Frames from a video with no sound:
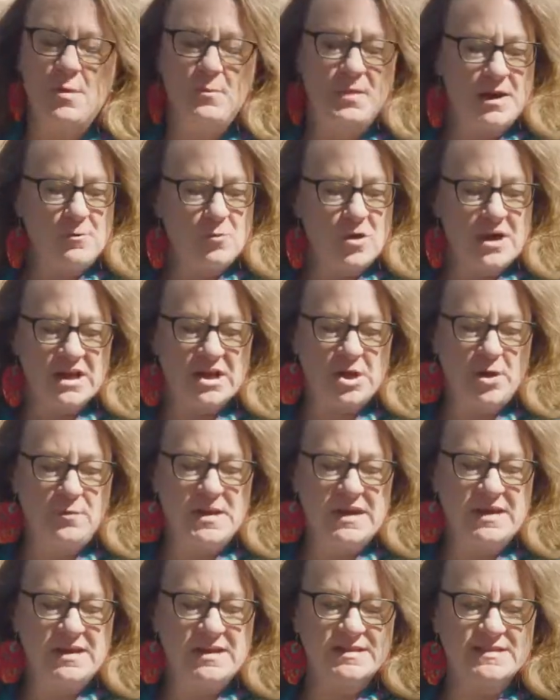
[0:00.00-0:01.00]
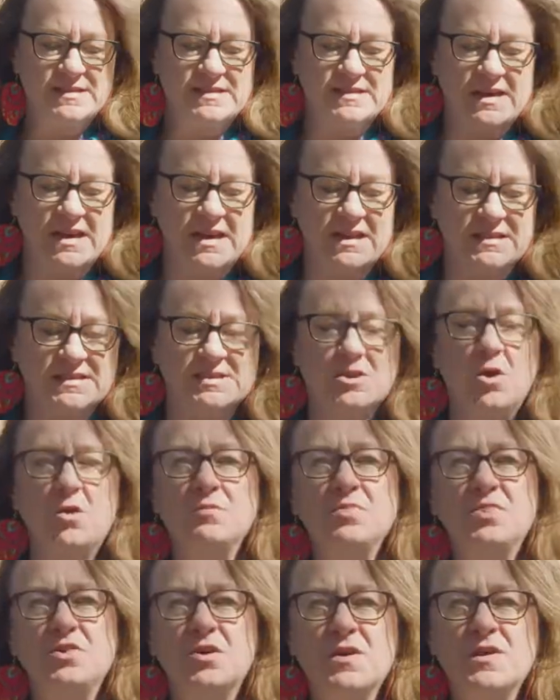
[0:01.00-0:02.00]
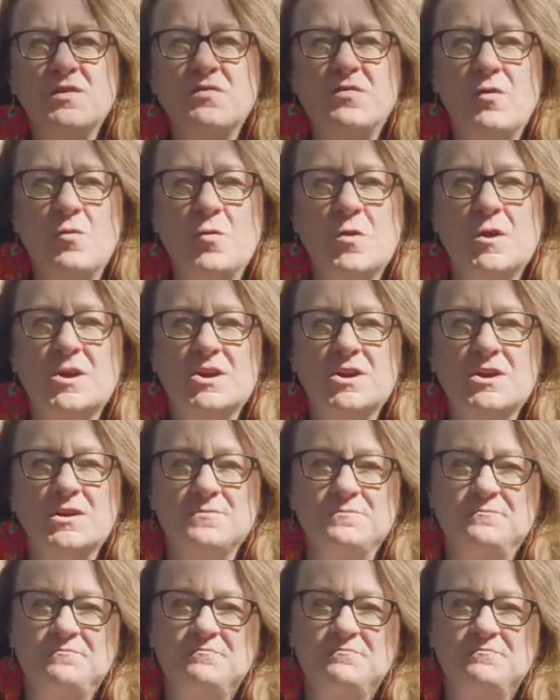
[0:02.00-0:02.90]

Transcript: But I want to commend Psalm 34